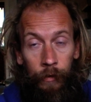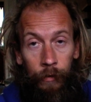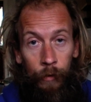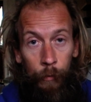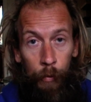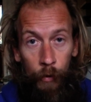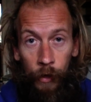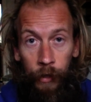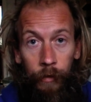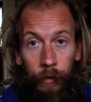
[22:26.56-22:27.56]
to the
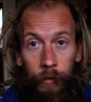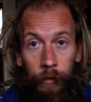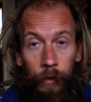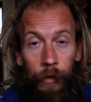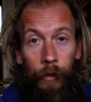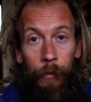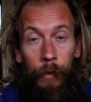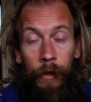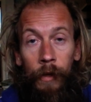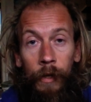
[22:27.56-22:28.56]
point you know
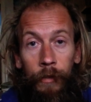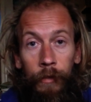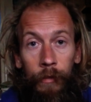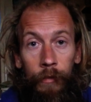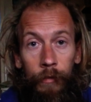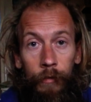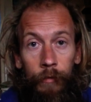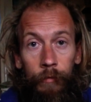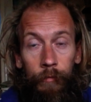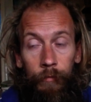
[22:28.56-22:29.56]
where I,
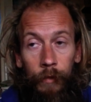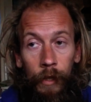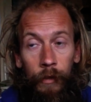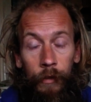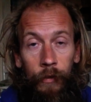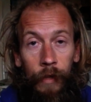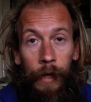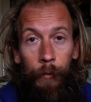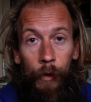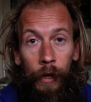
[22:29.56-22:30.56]
I
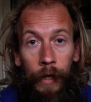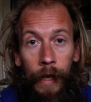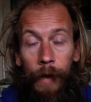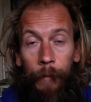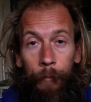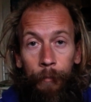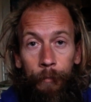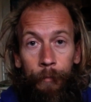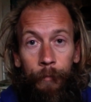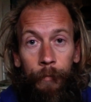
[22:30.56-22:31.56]
understand what I am
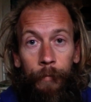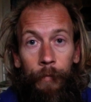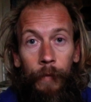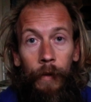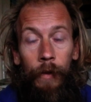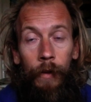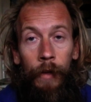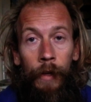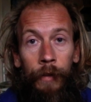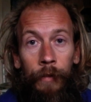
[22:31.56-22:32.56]

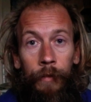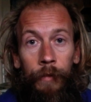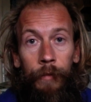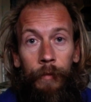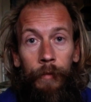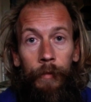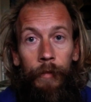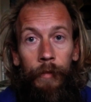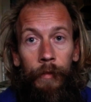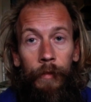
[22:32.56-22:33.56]
and
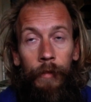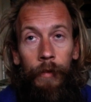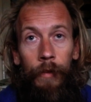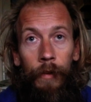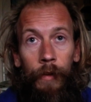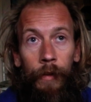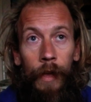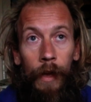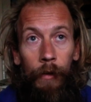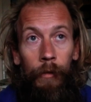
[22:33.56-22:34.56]
and
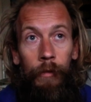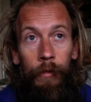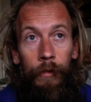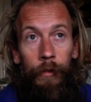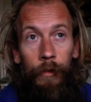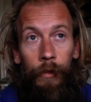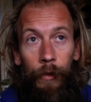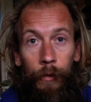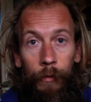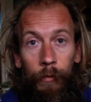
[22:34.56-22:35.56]
how, you
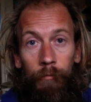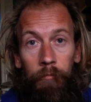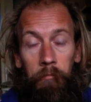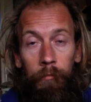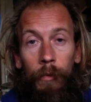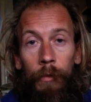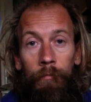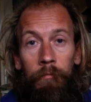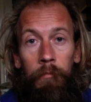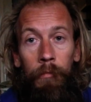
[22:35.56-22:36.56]
know,
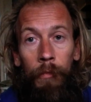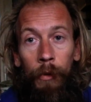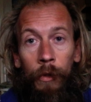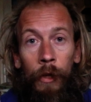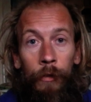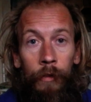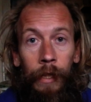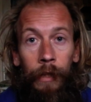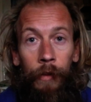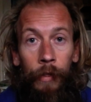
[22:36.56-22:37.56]
all those
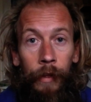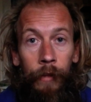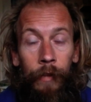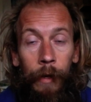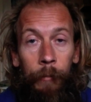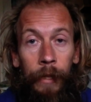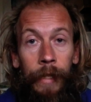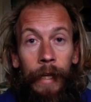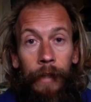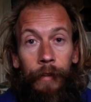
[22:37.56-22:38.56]
little things that may
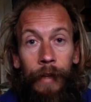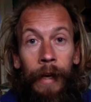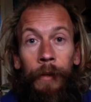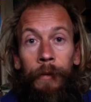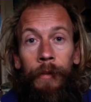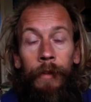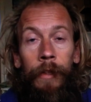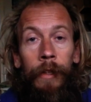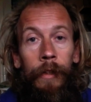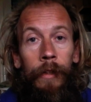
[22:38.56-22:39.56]
get you down
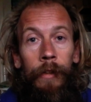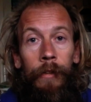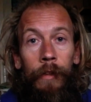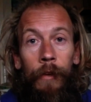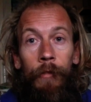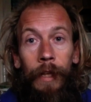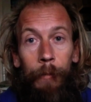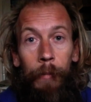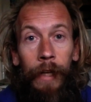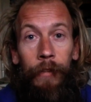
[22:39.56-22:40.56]
don't really
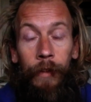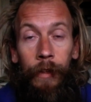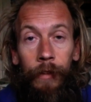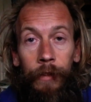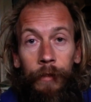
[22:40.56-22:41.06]
matter